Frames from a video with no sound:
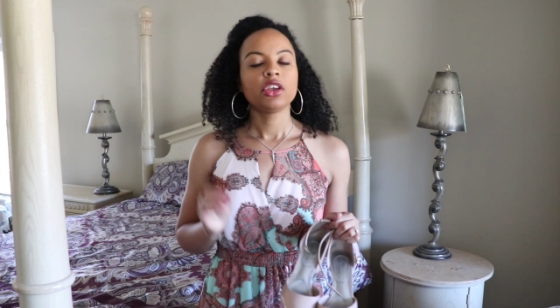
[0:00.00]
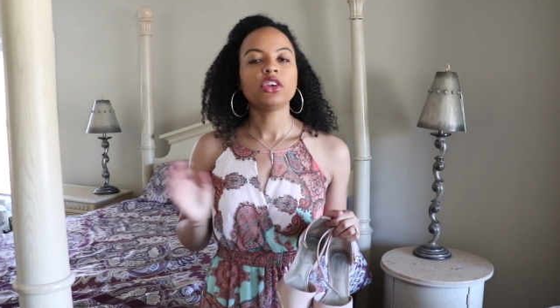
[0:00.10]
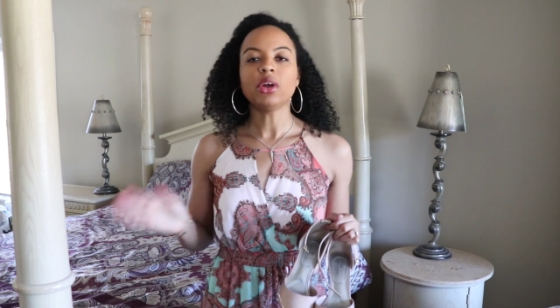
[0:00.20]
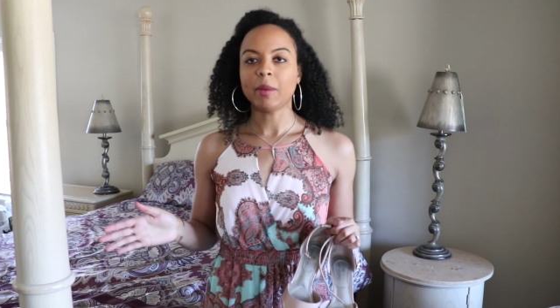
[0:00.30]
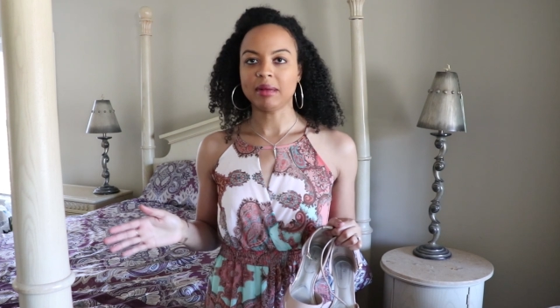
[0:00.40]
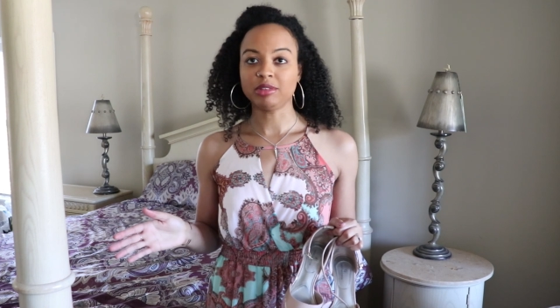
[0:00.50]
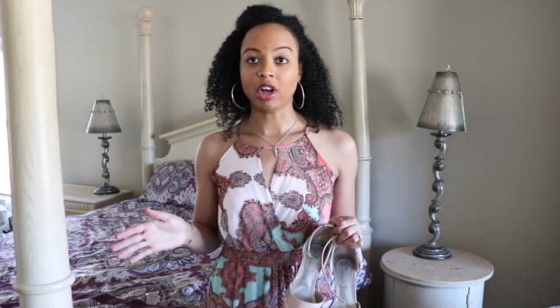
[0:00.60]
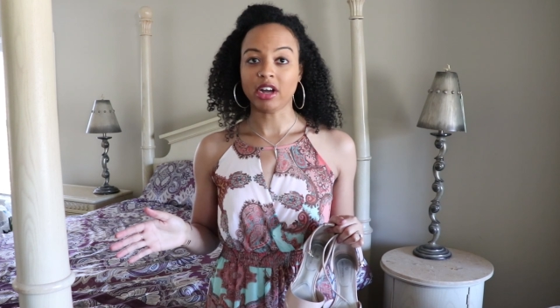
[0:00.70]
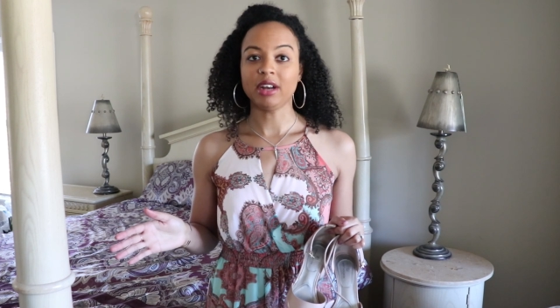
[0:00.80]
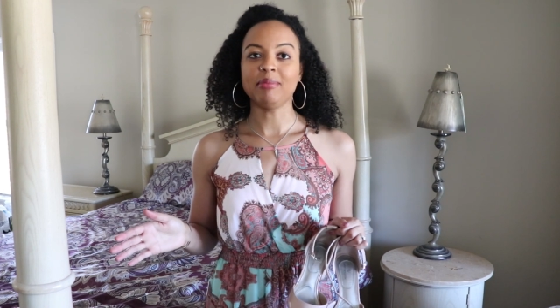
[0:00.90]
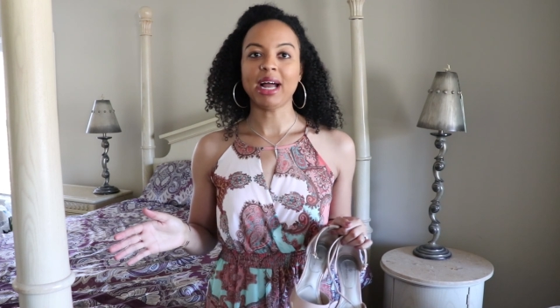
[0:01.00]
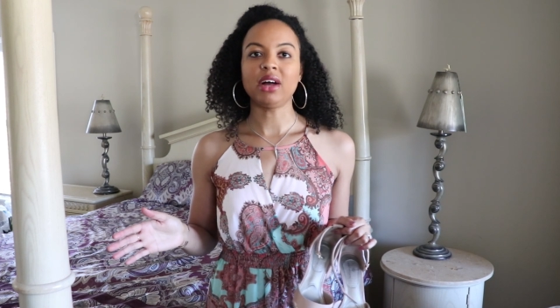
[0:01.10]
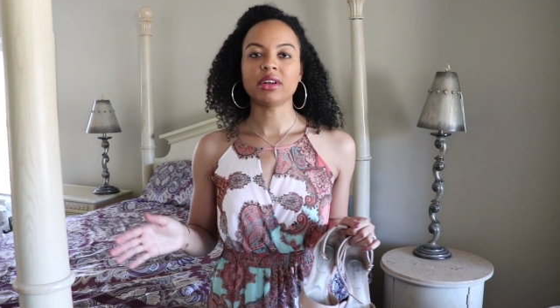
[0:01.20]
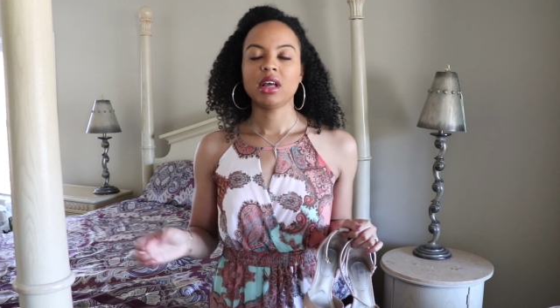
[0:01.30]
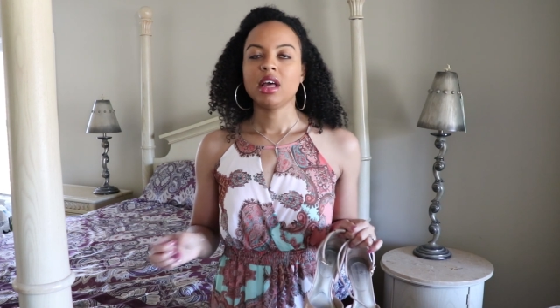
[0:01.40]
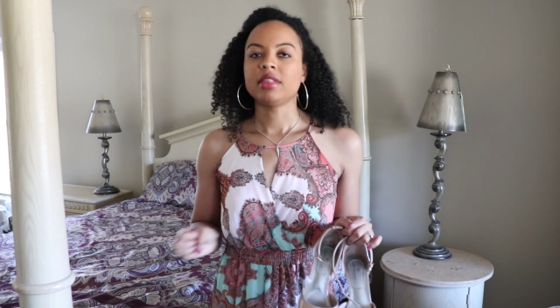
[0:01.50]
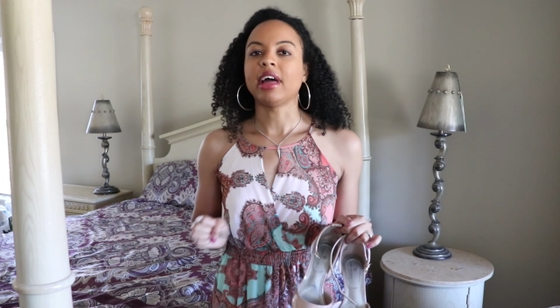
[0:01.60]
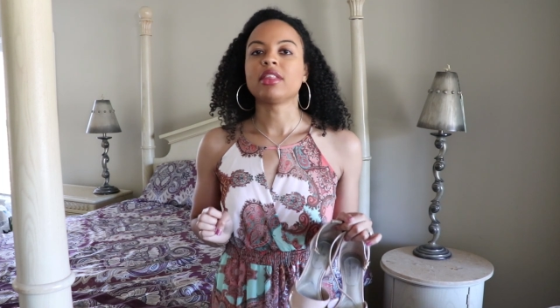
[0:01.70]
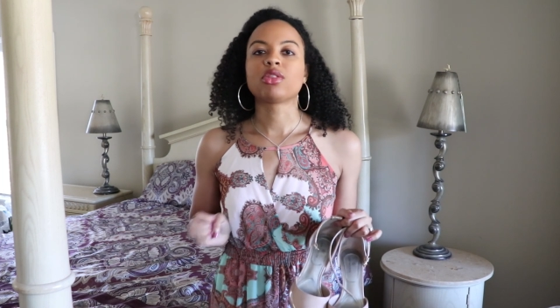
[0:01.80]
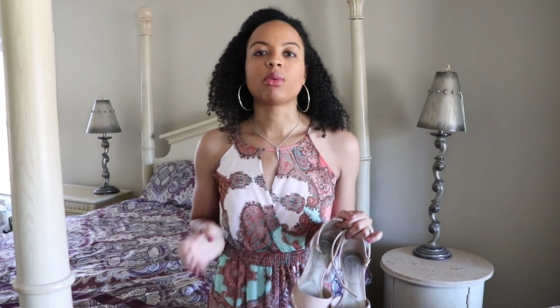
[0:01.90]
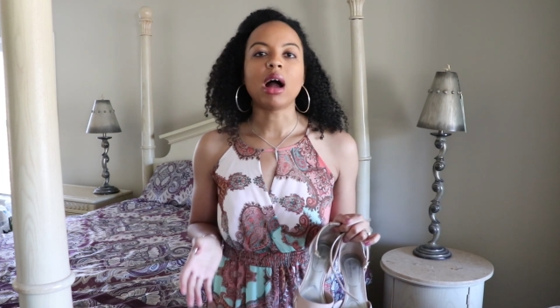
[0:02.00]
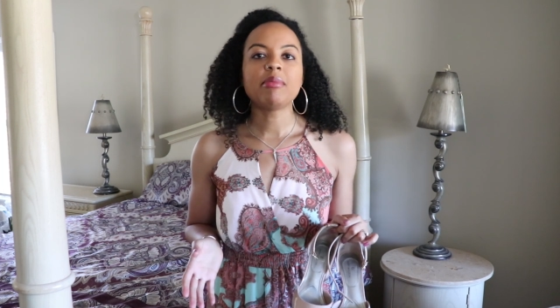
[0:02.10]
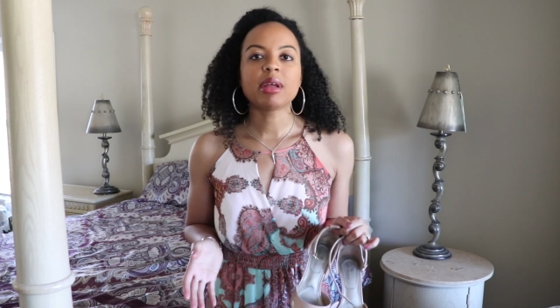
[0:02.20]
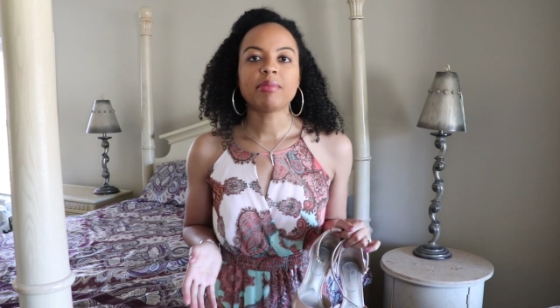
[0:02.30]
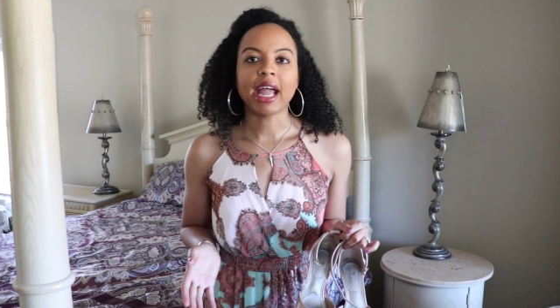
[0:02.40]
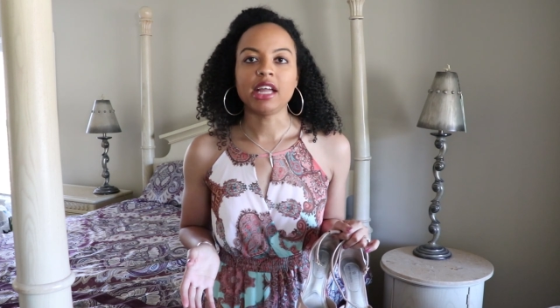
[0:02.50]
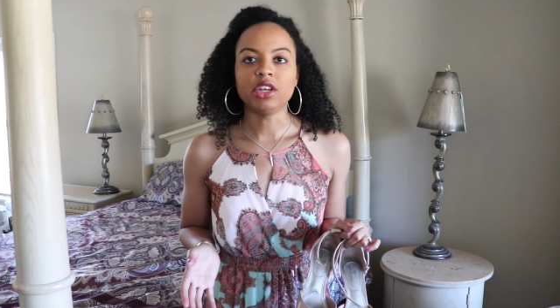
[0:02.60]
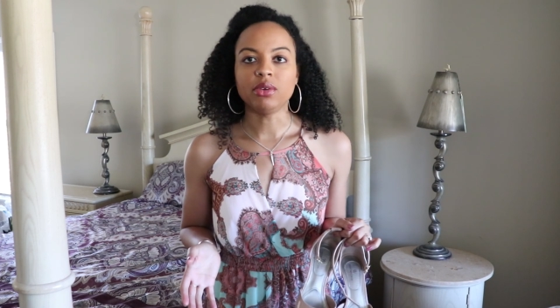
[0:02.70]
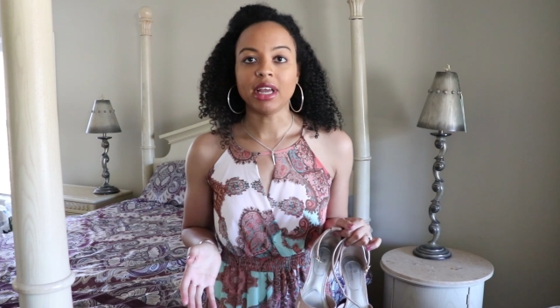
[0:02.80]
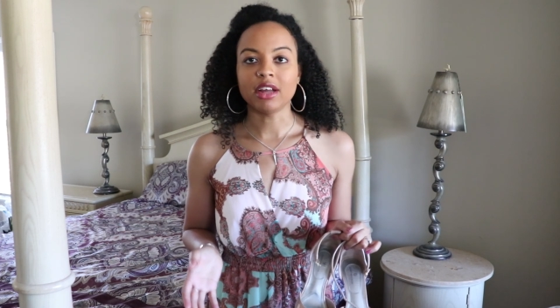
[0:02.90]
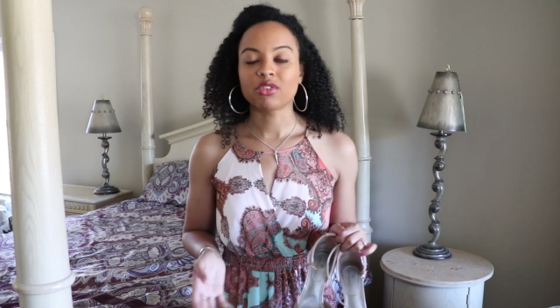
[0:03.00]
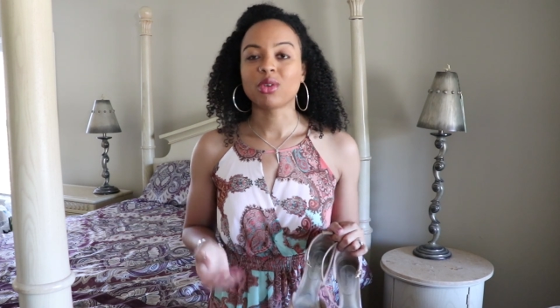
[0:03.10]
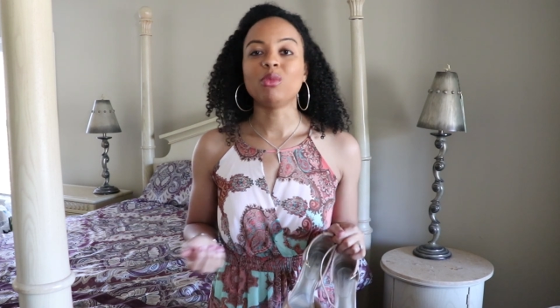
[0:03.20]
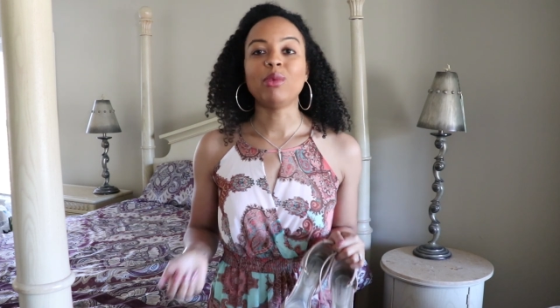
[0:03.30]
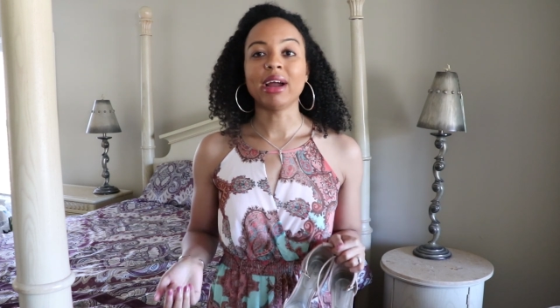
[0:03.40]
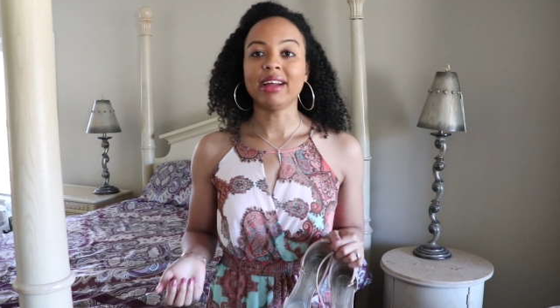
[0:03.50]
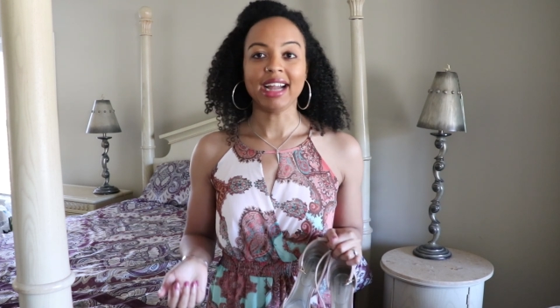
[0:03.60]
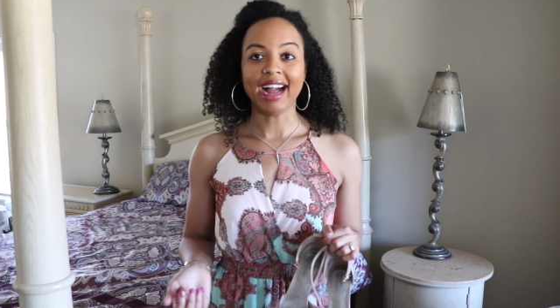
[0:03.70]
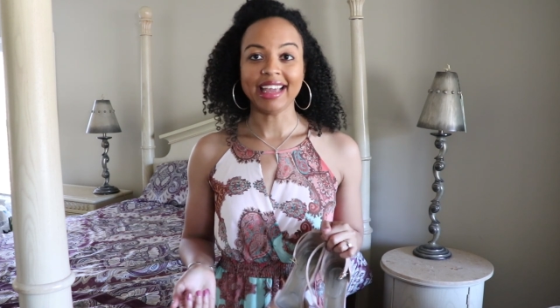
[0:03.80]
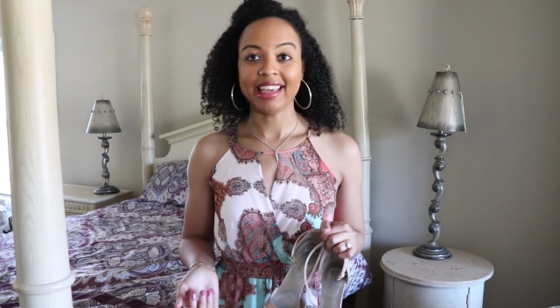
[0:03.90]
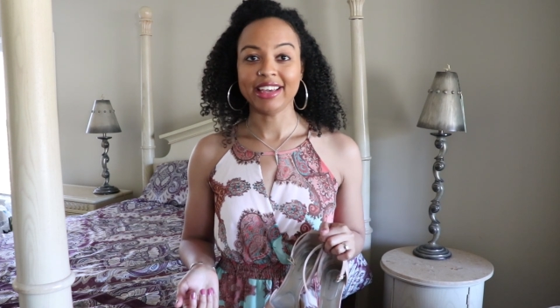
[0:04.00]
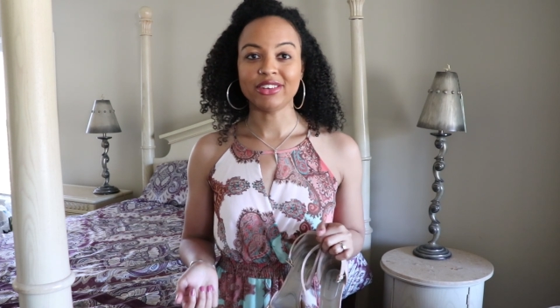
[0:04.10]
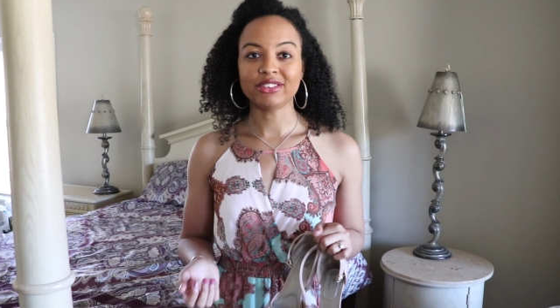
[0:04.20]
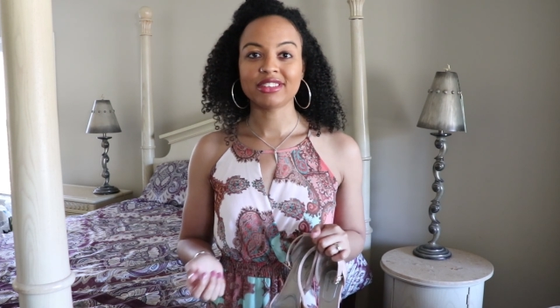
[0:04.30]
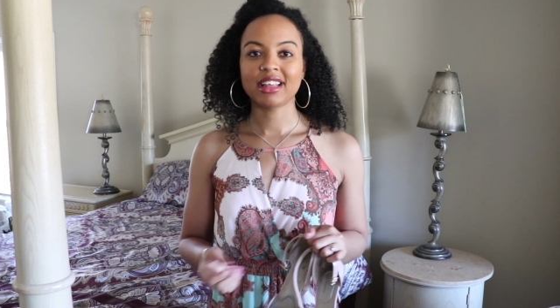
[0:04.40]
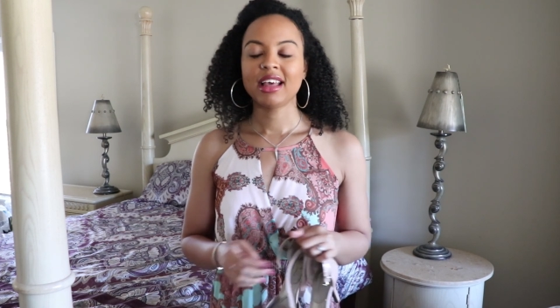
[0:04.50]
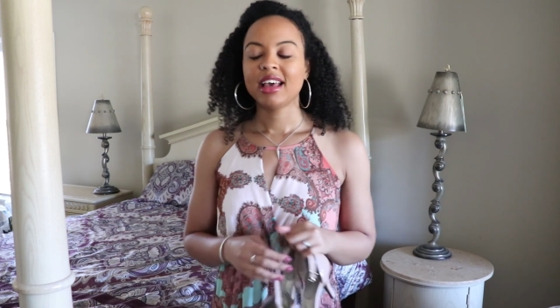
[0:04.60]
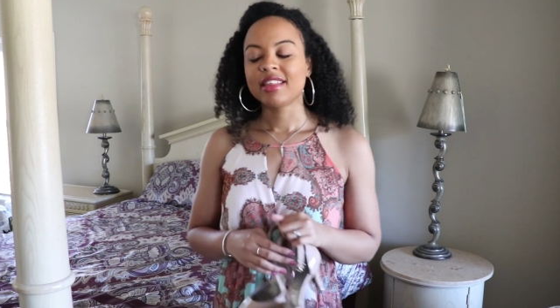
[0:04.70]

You know what I'm talking about, that throbbing pain you get from wearing high heels.